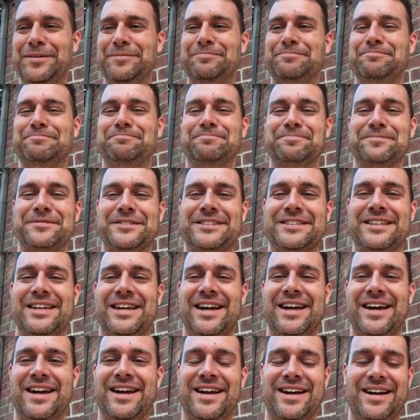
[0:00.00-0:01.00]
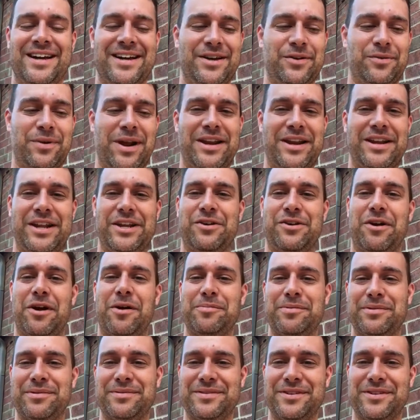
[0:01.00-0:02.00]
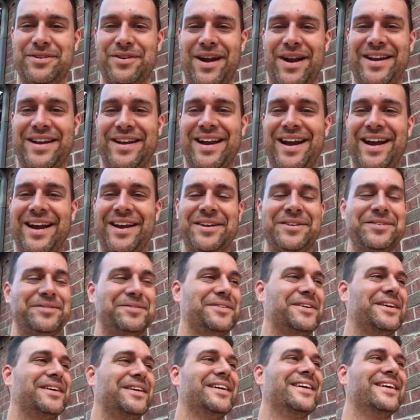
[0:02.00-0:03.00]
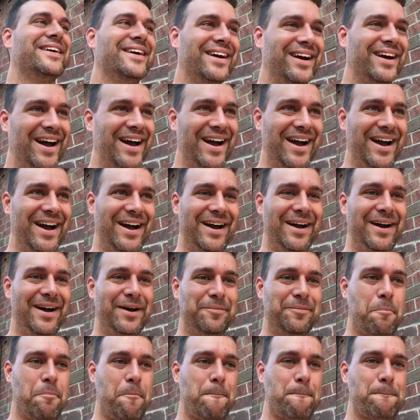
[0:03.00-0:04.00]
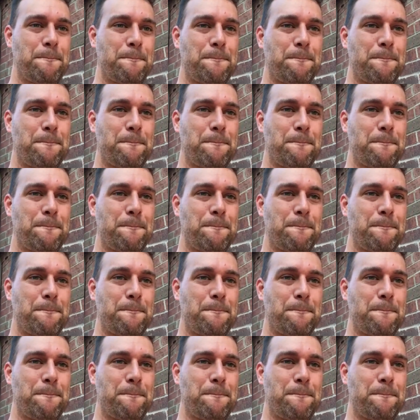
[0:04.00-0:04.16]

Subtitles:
uh, Randy Crump, great guy. Um,